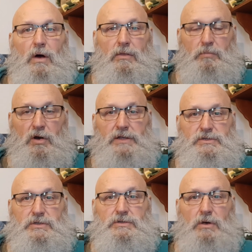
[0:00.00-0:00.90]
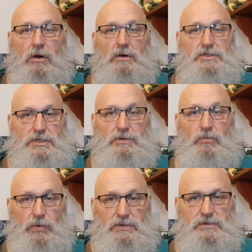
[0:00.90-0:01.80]
while the prices are
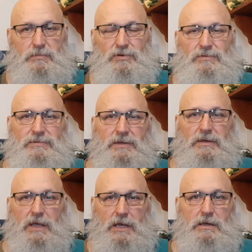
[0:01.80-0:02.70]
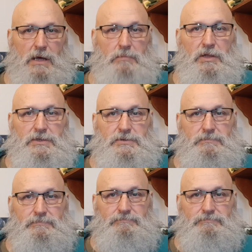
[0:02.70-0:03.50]
still reasonable. And God bless.